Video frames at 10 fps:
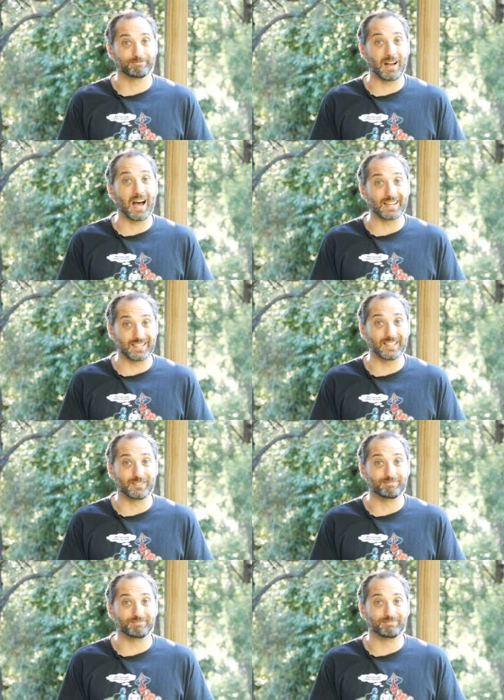I
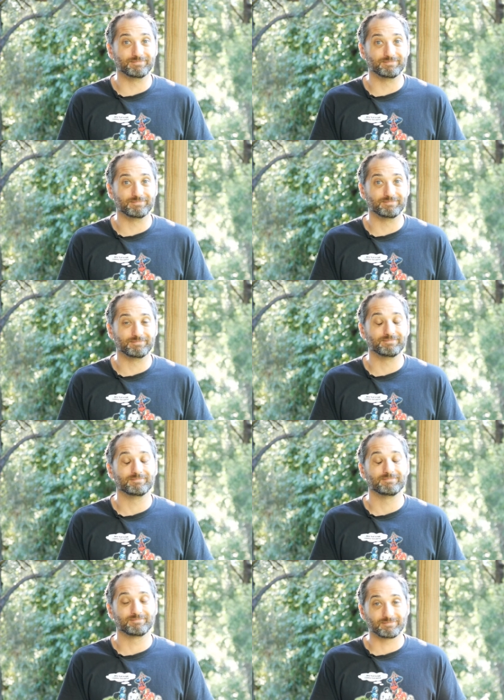did.
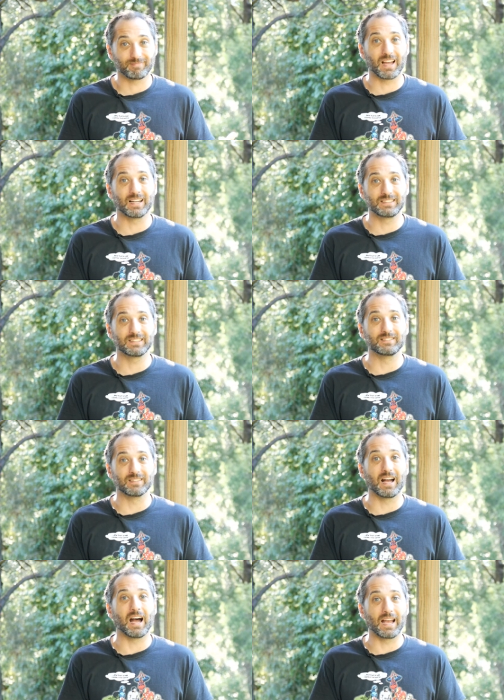
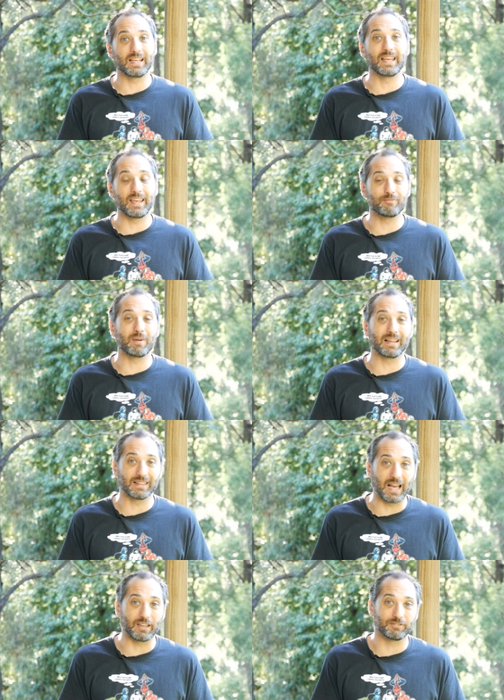I gave my
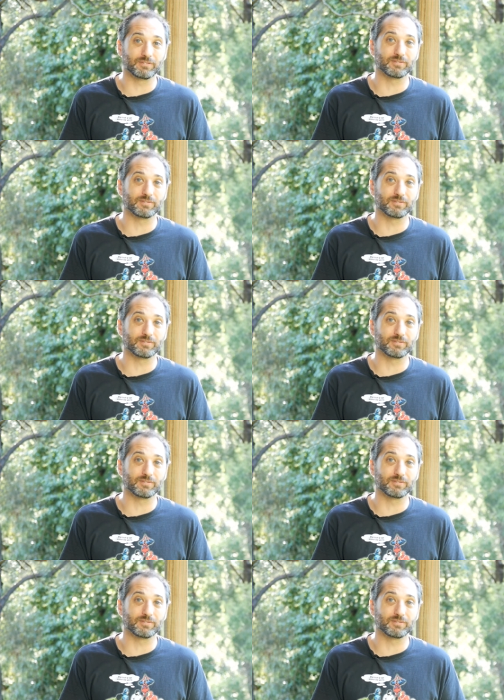life